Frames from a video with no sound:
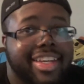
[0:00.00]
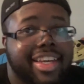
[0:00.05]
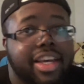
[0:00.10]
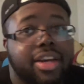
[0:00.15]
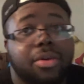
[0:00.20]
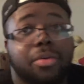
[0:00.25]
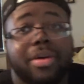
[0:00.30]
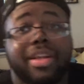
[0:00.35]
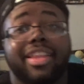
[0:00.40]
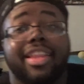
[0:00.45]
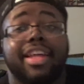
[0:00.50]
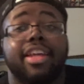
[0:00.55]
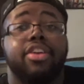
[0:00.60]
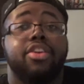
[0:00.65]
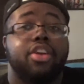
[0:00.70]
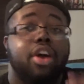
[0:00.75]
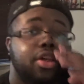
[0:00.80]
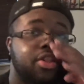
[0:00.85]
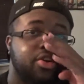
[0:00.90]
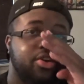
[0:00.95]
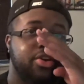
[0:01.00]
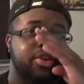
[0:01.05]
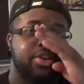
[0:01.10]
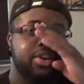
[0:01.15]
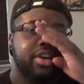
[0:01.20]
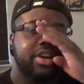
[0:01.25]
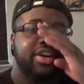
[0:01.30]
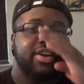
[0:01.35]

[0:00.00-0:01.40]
here with another